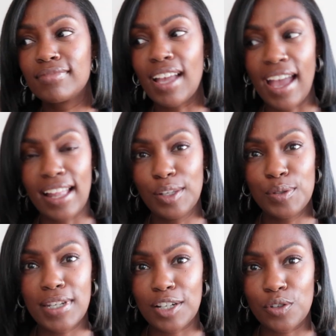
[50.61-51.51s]
I had
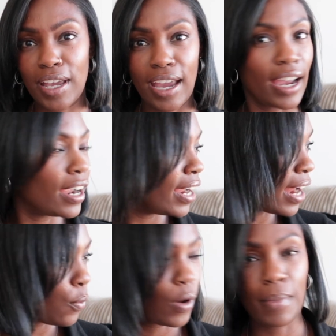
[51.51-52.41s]
loose natural hair
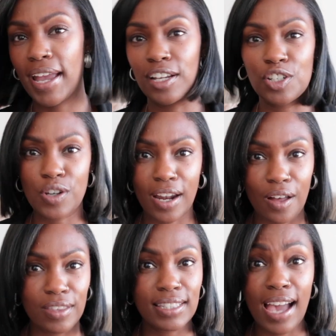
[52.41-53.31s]
and I wore my hair straight
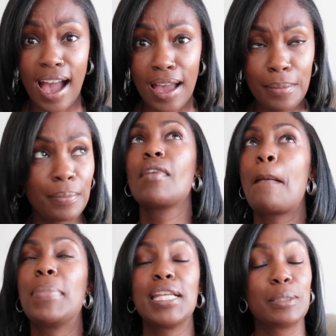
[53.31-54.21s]
all the time,
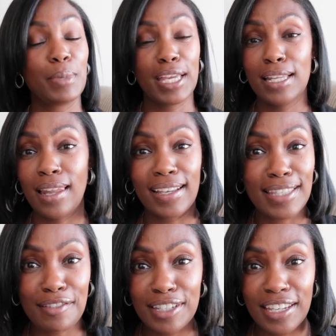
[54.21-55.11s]
but it's been like
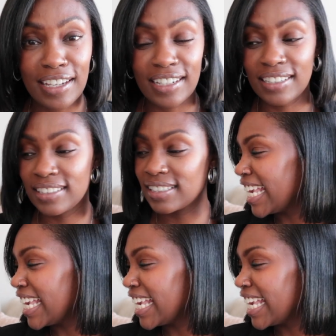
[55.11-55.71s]
7 years.